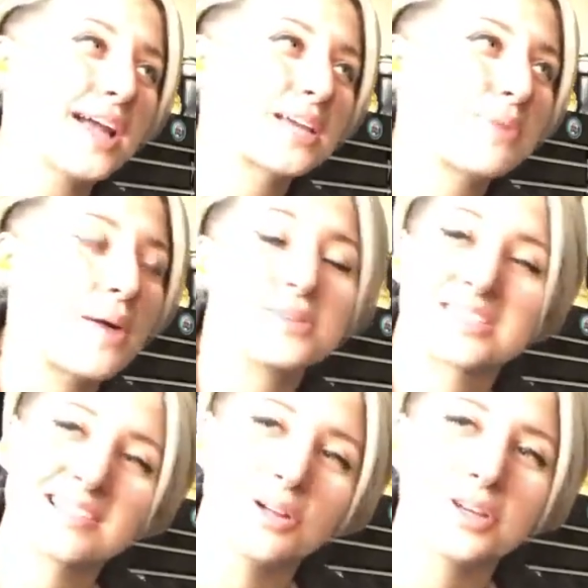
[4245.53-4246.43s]
you I could probably
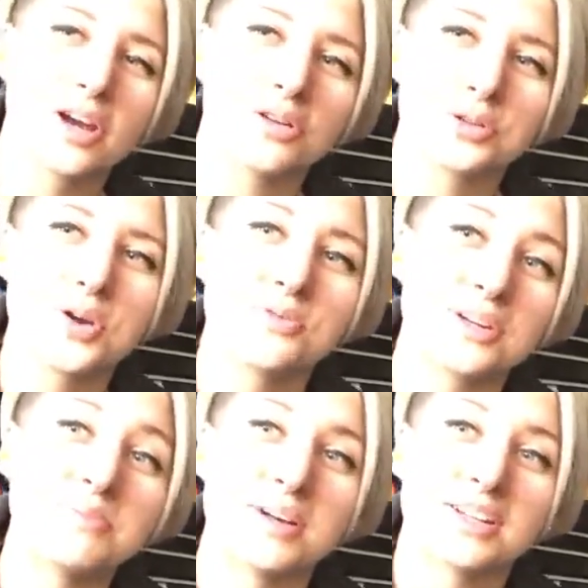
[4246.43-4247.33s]
slowly go through and
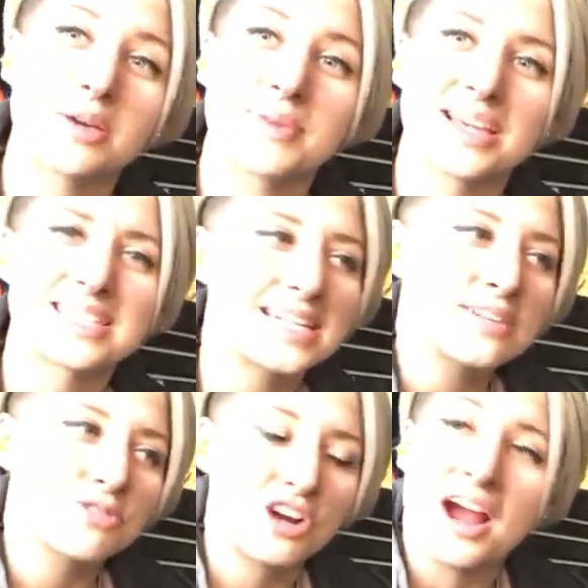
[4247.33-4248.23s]
rebuild it because it
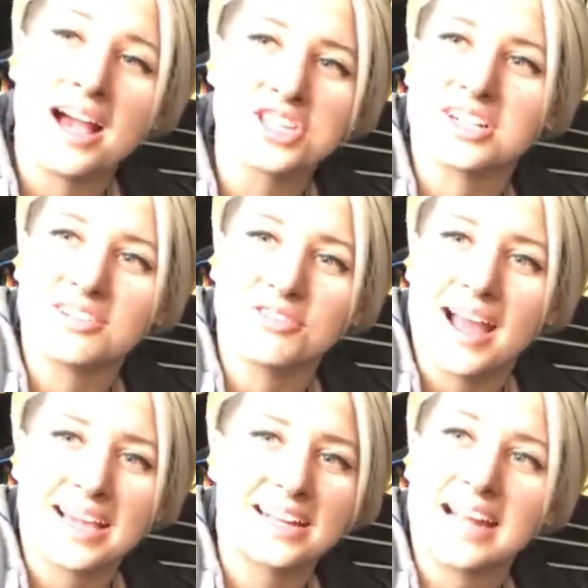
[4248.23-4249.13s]
didn't crash, it didn't
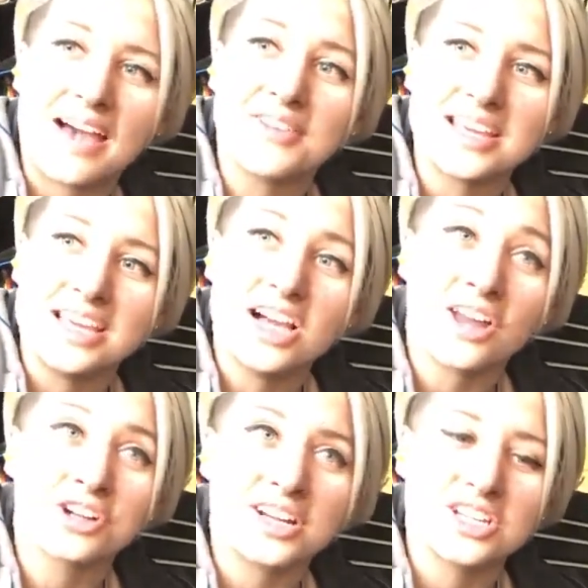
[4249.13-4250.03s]
wreck, it didn't have any
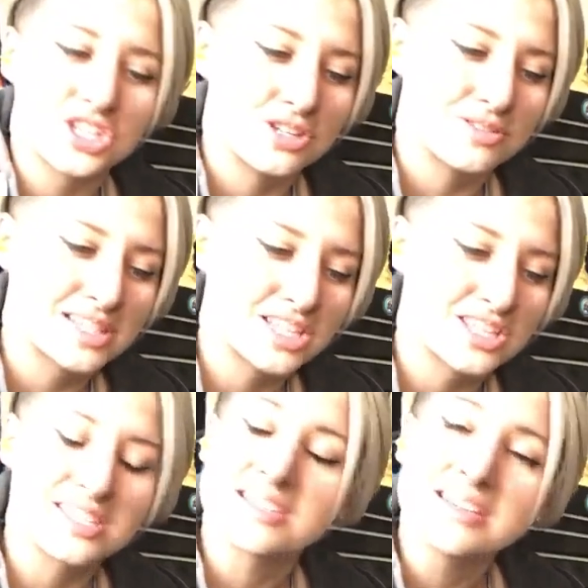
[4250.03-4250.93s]
other issues. It
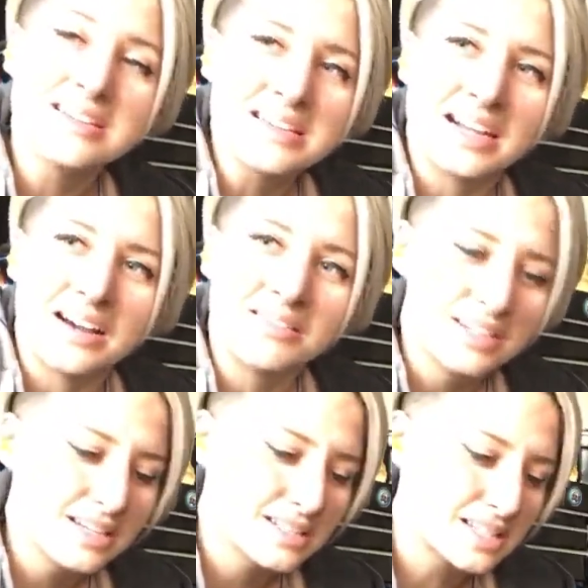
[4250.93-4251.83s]
just, you know.
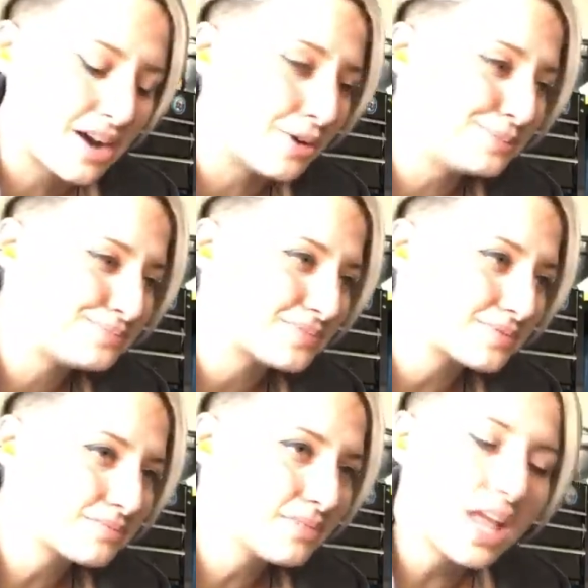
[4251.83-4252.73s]
So
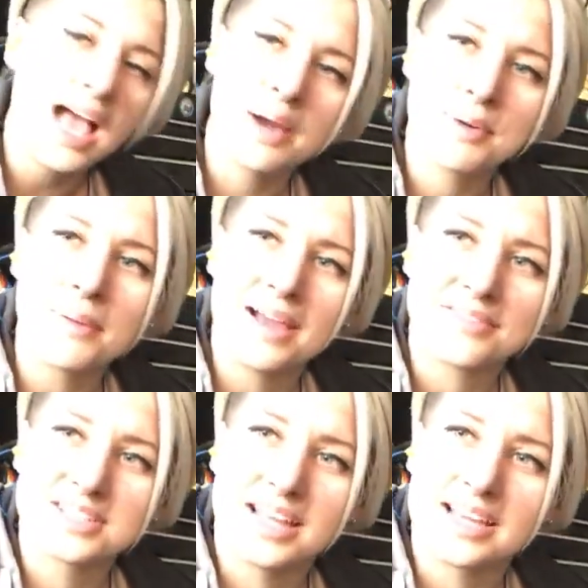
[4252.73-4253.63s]
I'll probably
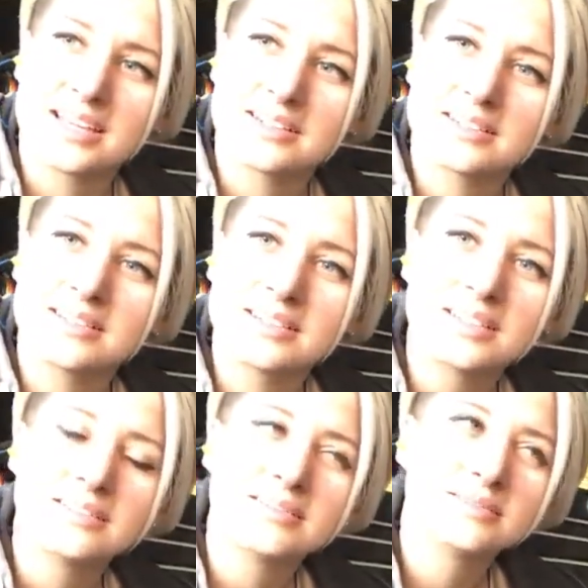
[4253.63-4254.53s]
have to like,
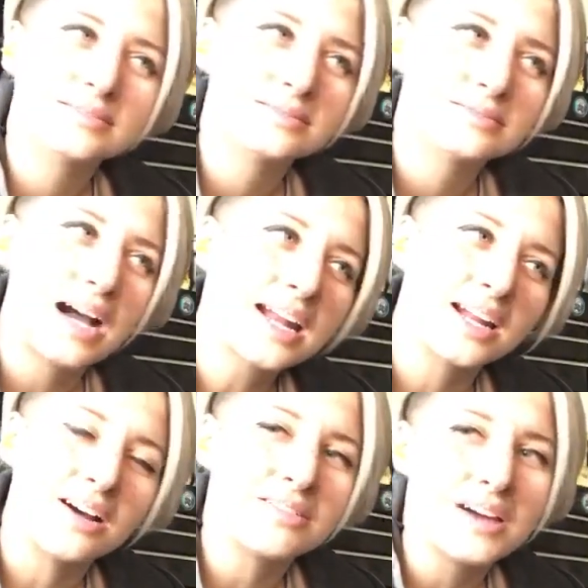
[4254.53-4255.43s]
I don't
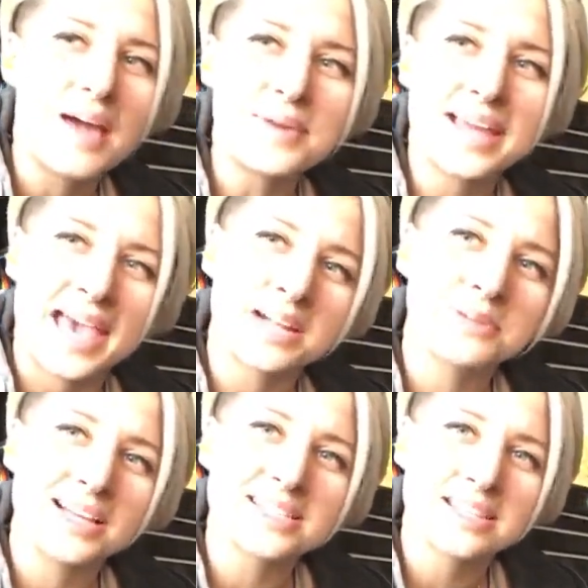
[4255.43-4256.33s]
know. I've been
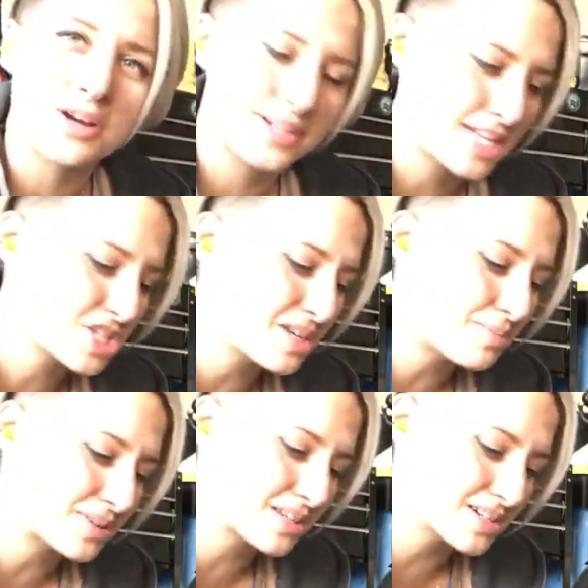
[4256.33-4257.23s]
cannibalizing the old engine,
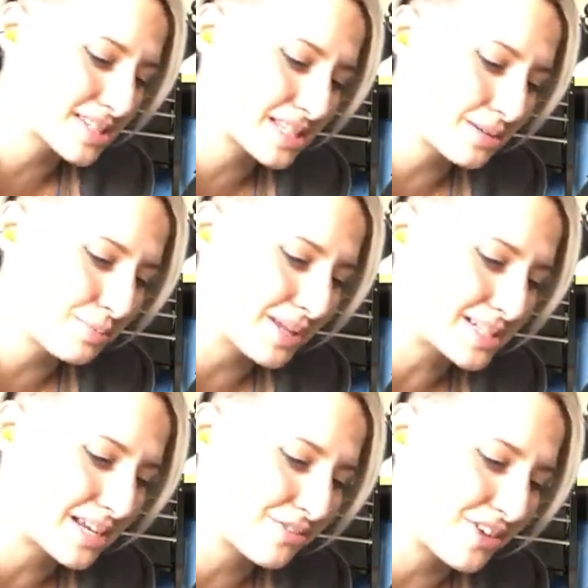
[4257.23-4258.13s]
but there's still
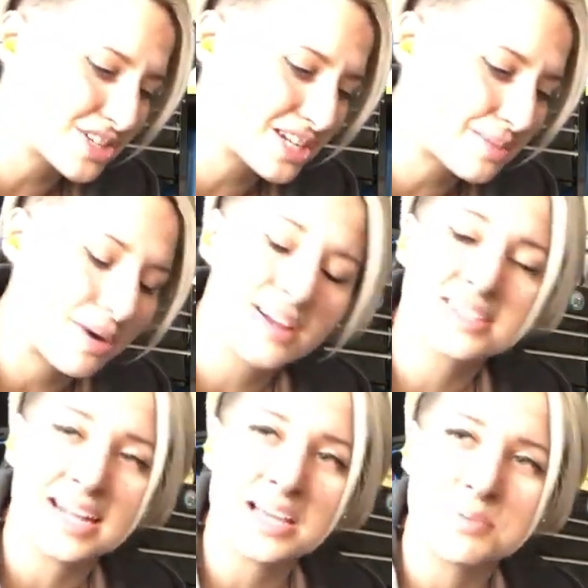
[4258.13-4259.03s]
plenty of functioning parts
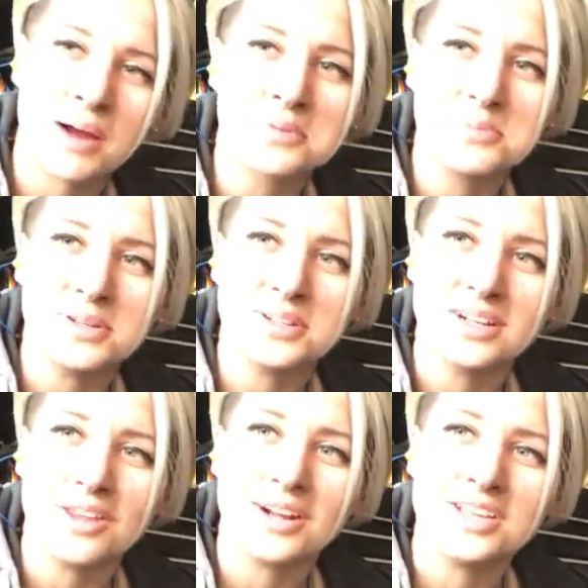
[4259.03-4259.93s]
that I could probably build
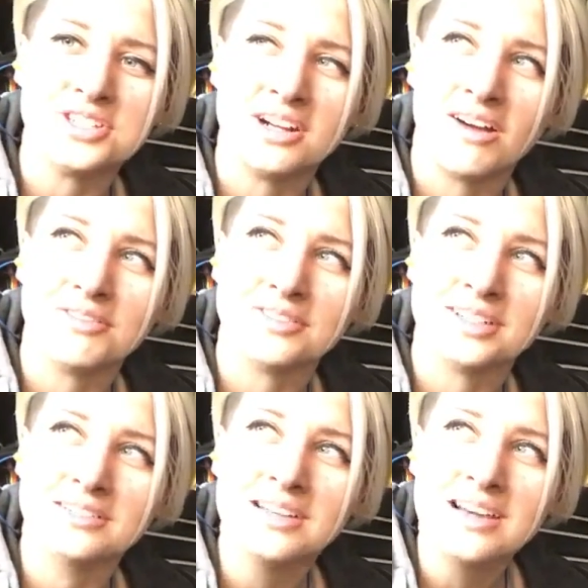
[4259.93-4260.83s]
another engine off of it.